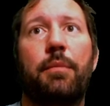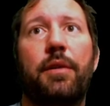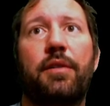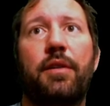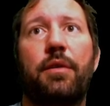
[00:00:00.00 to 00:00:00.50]

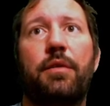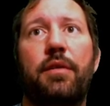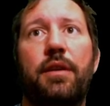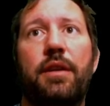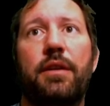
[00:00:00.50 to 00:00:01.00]
let's go
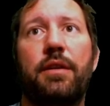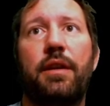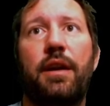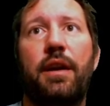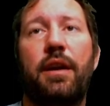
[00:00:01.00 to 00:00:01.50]
here,
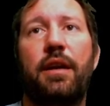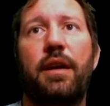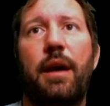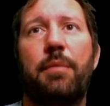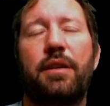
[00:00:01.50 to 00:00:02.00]
and
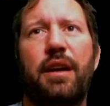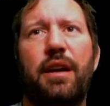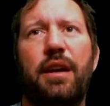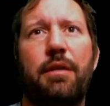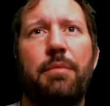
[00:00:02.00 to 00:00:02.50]
I'm not
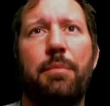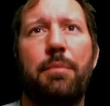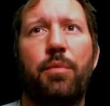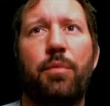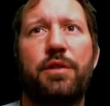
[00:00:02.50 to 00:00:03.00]
I can't
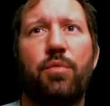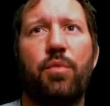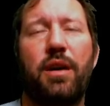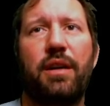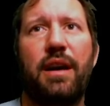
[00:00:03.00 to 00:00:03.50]
remember which
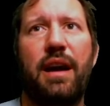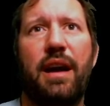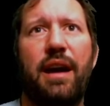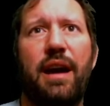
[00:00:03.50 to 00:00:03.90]
wallet I